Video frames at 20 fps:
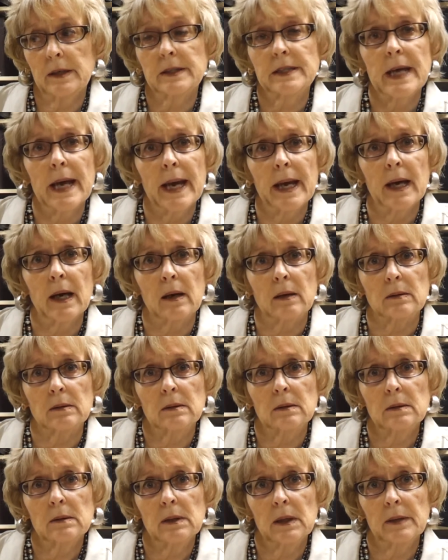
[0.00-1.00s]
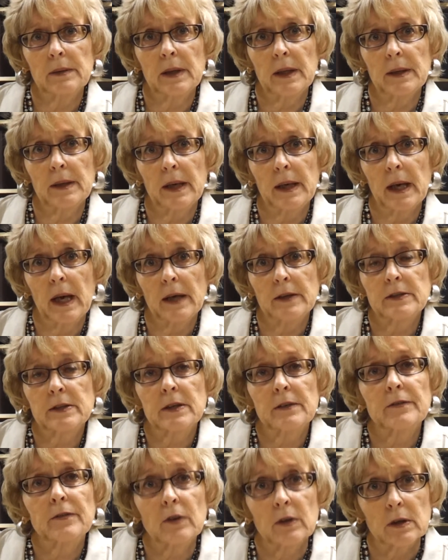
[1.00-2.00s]
in town, and then I
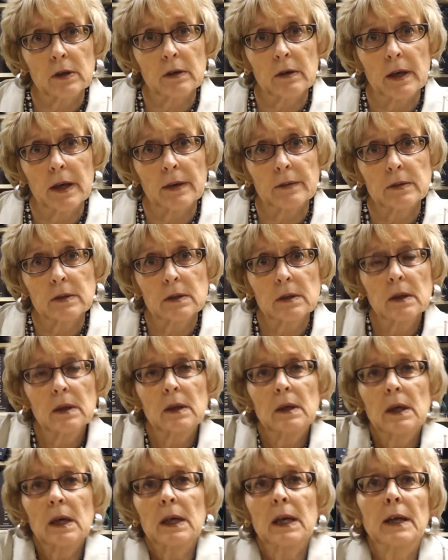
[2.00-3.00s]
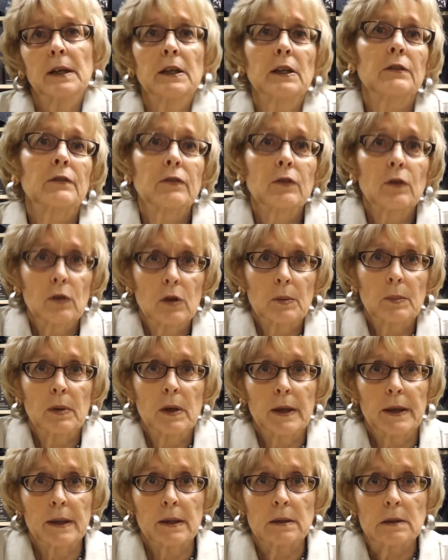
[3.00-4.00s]
see photographs, and I need floor
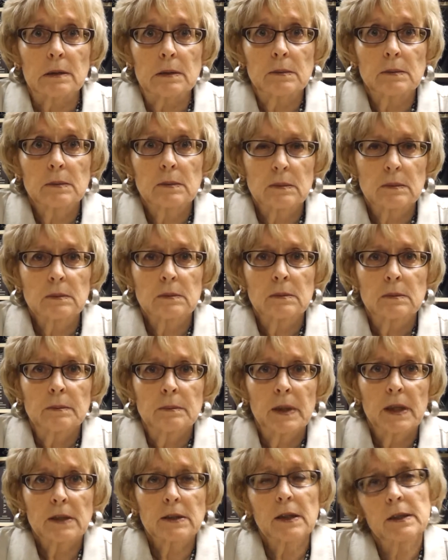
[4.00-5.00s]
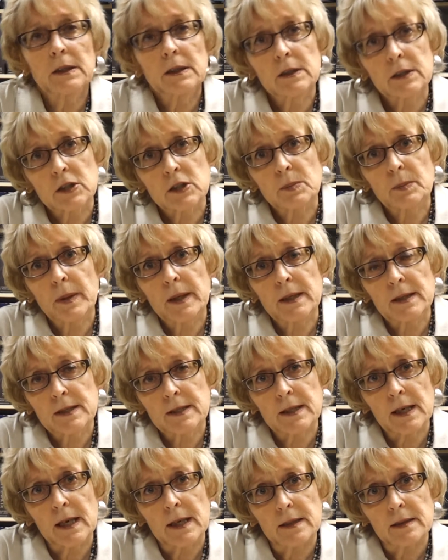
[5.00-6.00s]
plans because I need the space
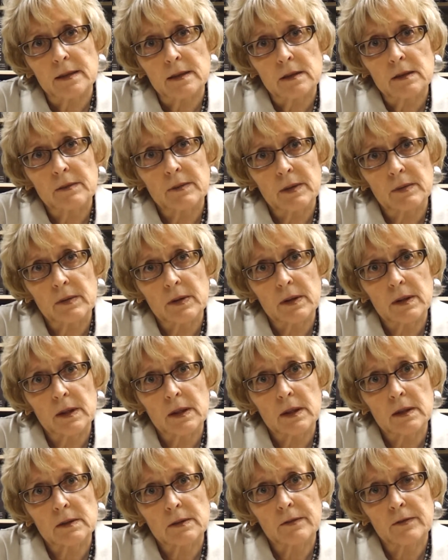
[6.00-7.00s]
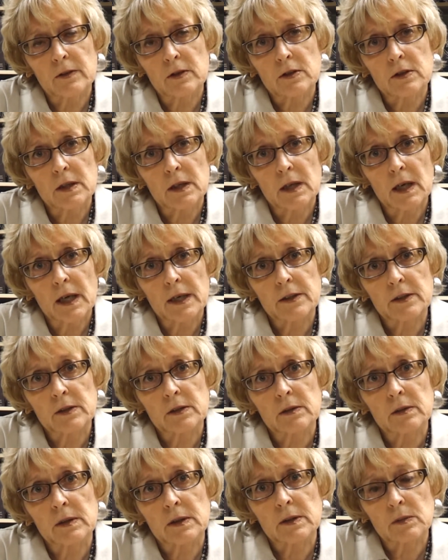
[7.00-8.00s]
sizes of everything. Because the first thing I
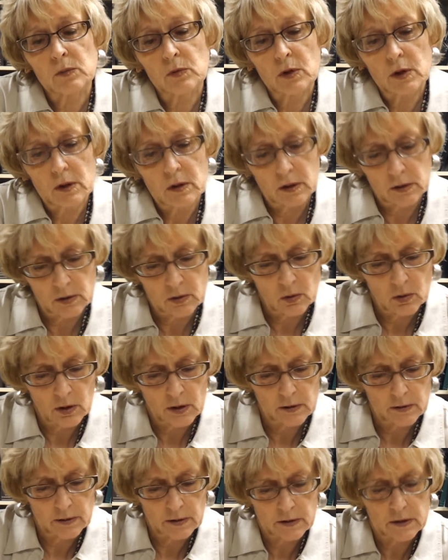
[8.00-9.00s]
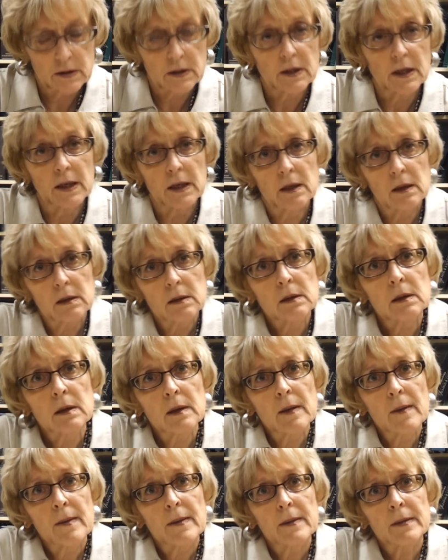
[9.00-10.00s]
do is work on quarter-inch scale,
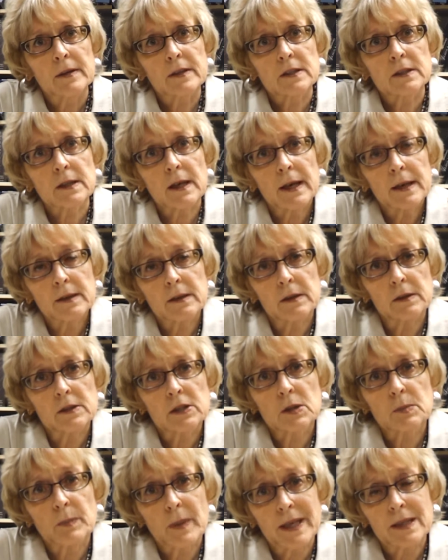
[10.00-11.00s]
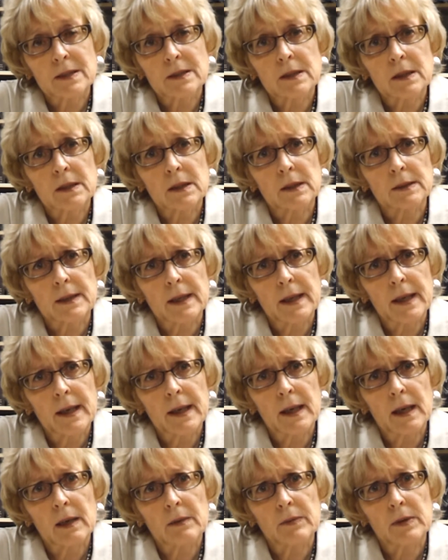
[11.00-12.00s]
decide the spacing that they
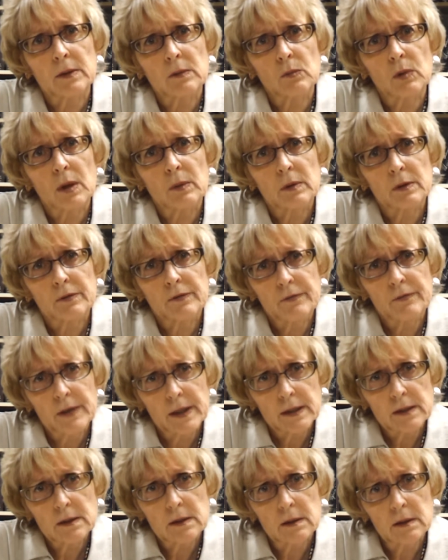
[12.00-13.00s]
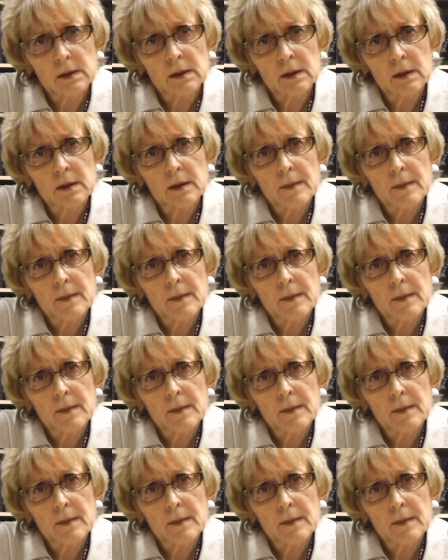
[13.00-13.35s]
have and what would fit,